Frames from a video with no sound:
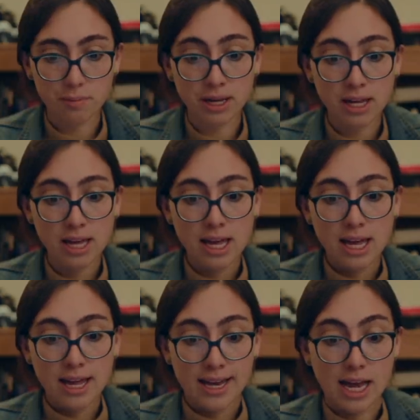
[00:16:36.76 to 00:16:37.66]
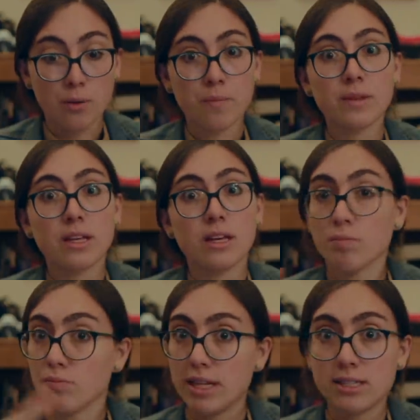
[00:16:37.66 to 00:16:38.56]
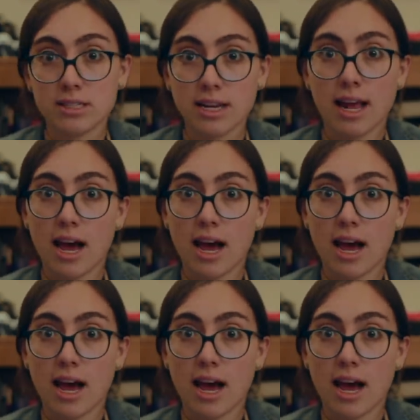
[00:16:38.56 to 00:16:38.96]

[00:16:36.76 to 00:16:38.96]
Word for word: Um, now, this is